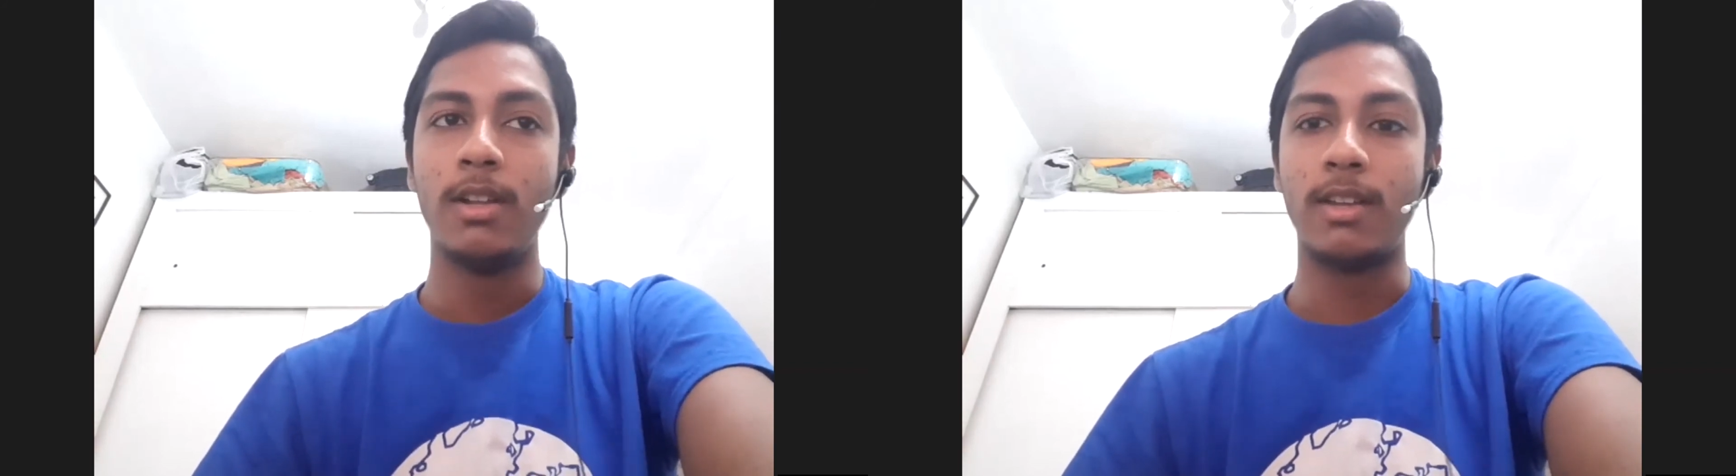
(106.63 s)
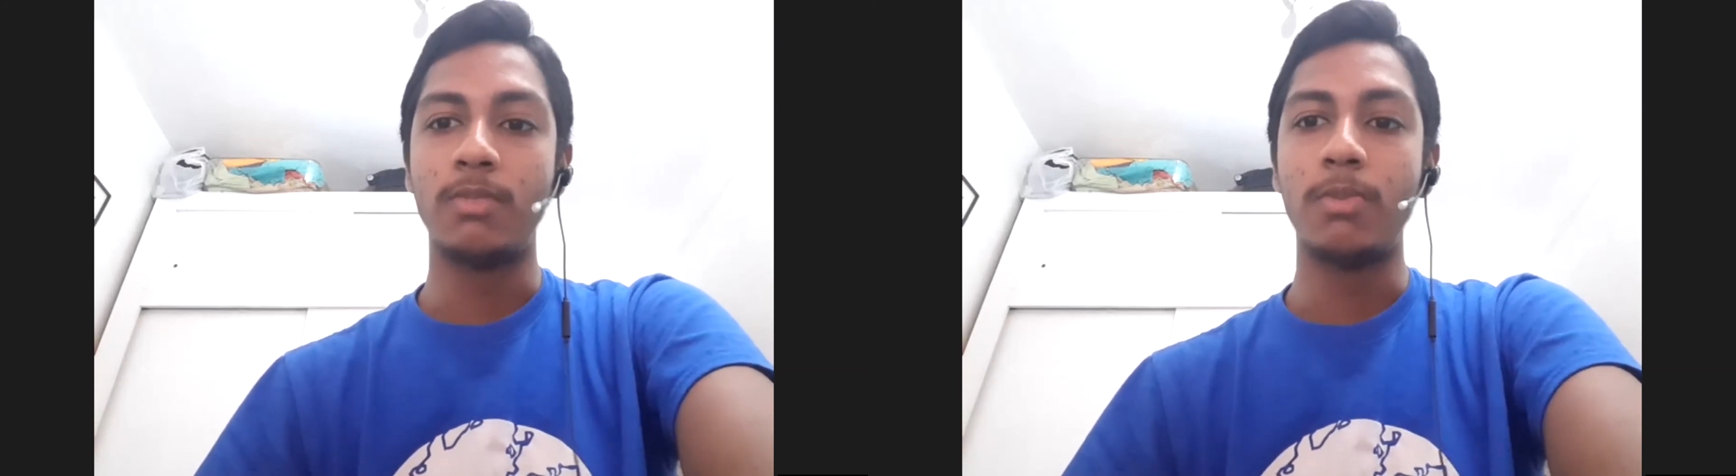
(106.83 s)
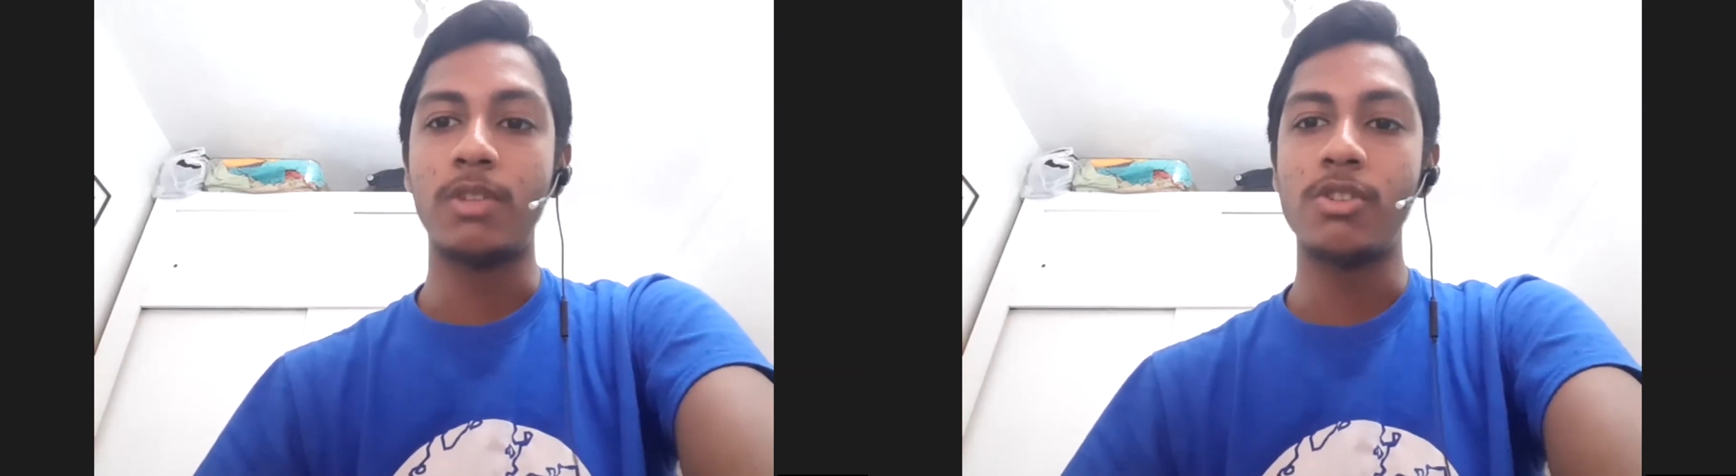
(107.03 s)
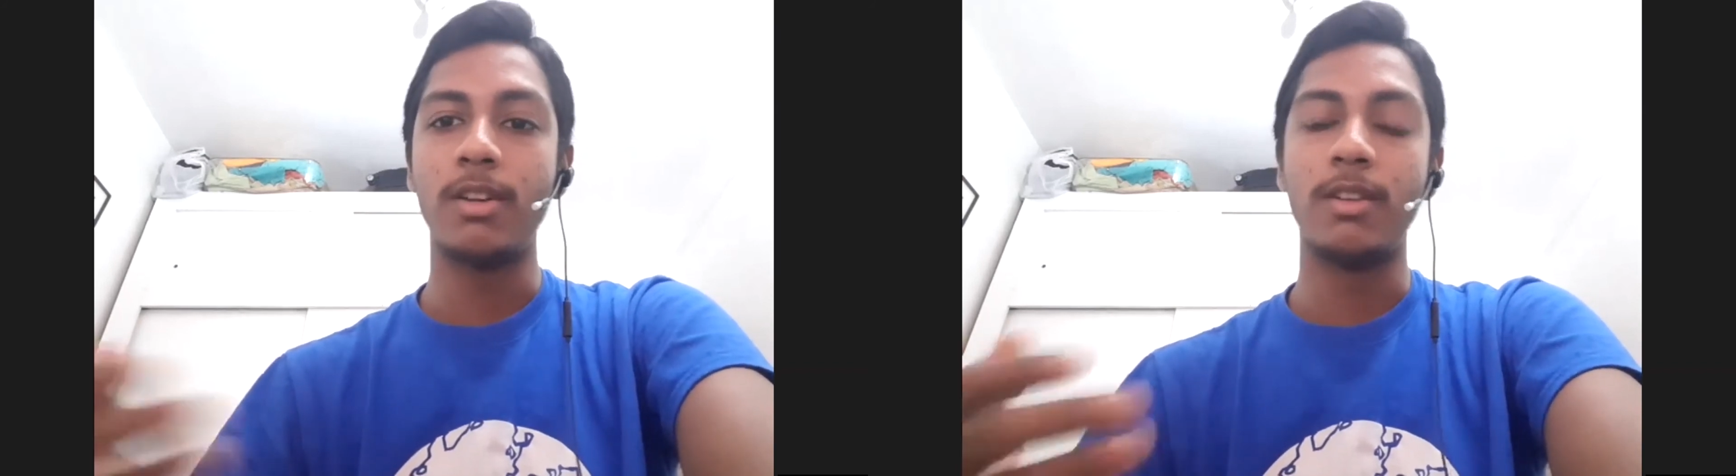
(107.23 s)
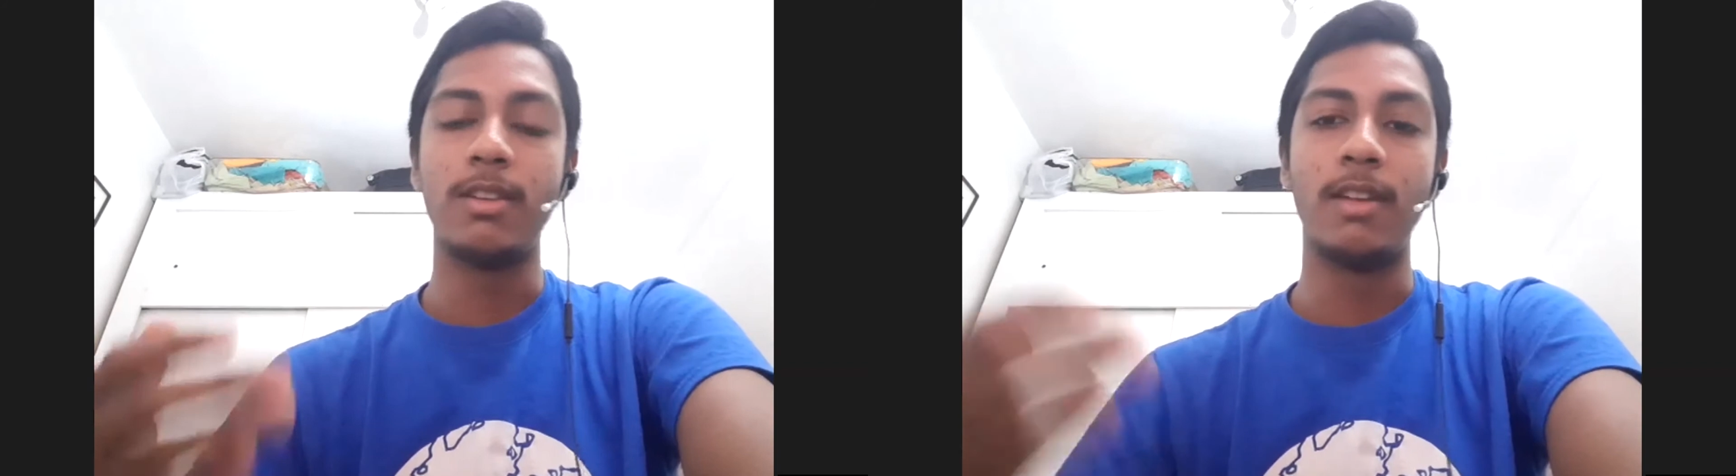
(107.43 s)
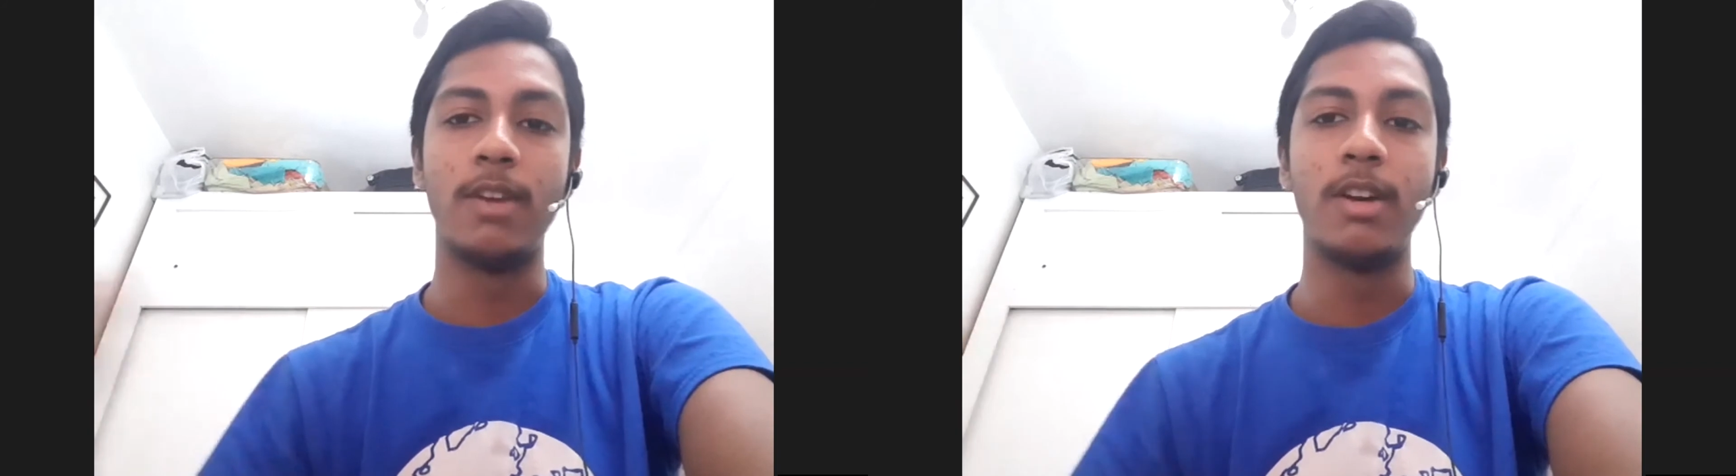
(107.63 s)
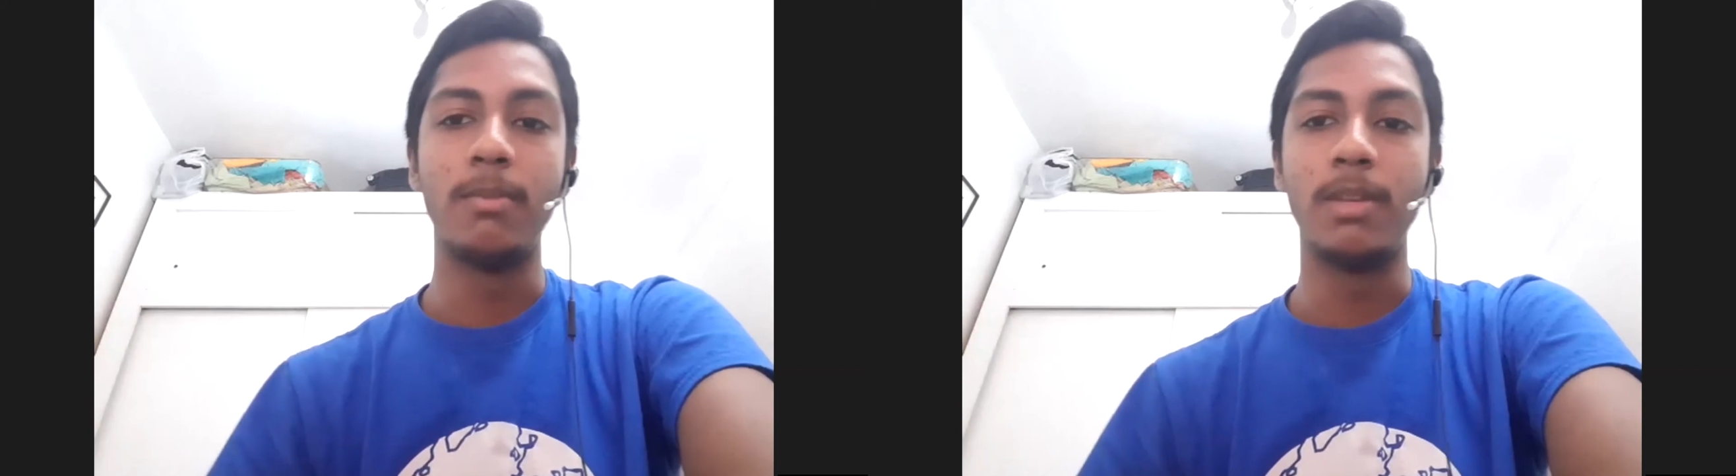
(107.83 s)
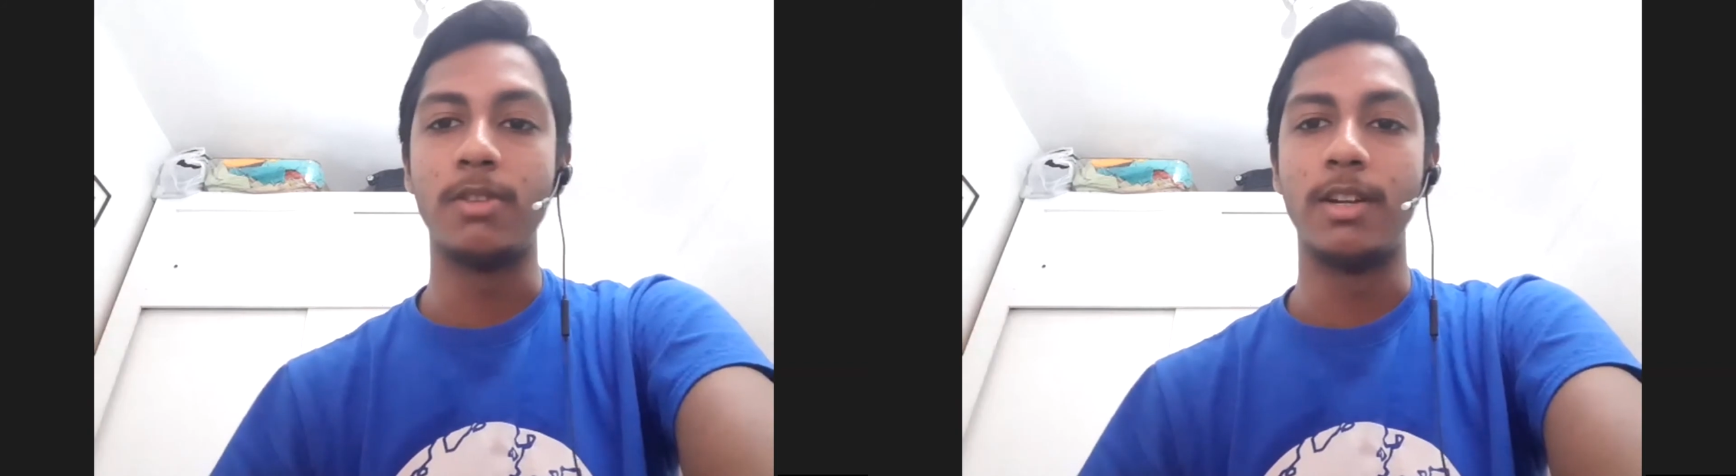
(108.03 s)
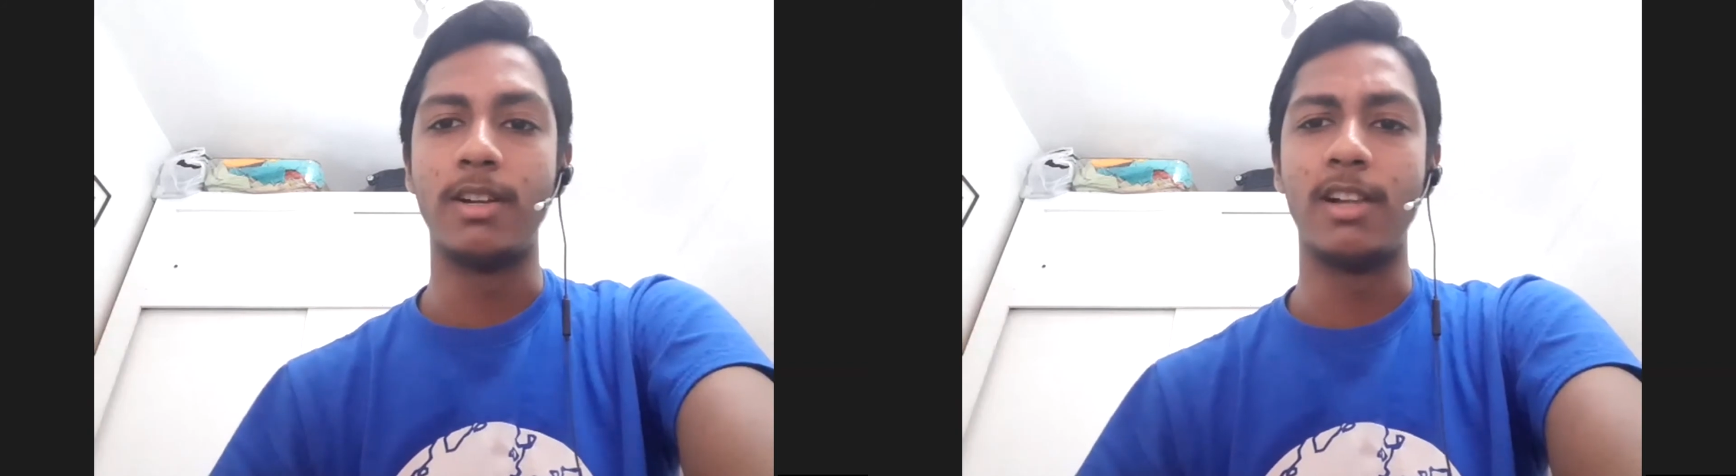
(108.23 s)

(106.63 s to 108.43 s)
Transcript: like especially on the environmental